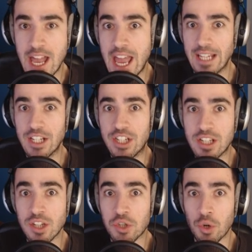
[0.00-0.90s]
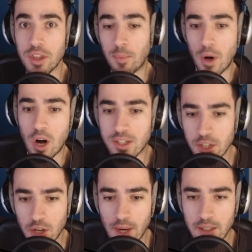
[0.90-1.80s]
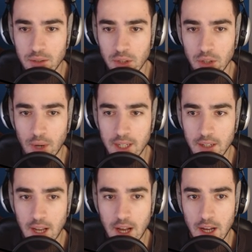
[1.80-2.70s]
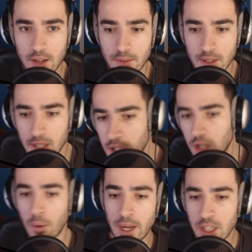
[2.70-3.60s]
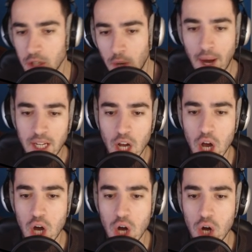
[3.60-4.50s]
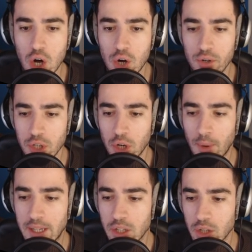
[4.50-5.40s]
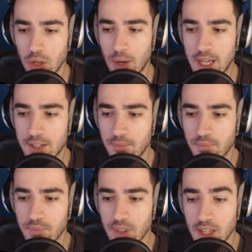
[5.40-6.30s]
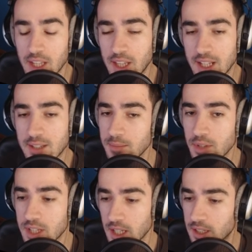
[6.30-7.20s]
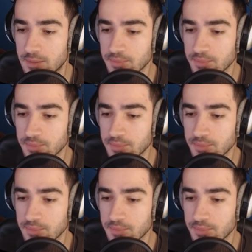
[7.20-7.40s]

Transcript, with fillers: And it just destroyed the box. You know what? You know what? You know what? You know what? Ho! You know what? You know what? That's the music.